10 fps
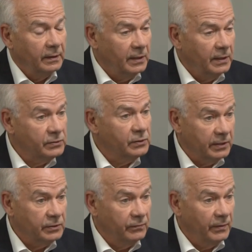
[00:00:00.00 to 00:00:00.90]
doesn't
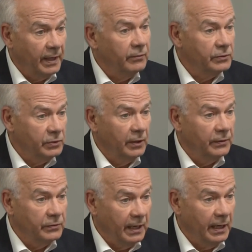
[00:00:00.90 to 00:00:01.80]
testify or isn't on
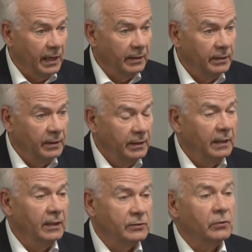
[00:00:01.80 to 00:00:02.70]
the stand,
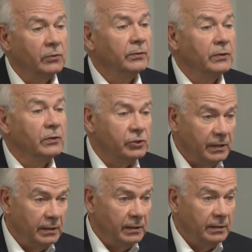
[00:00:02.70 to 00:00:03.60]
it's only the
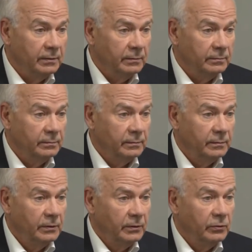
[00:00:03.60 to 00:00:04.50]
she
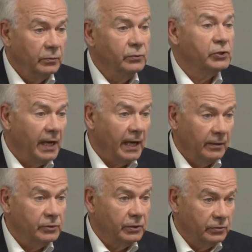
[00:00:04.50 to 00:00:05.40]
who's
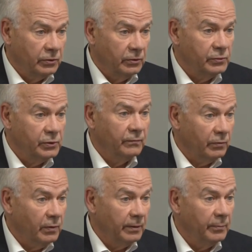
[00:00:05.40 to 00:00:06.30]
challenged in terms of
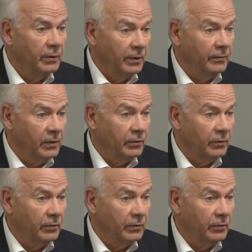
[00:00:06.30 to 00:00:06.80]
their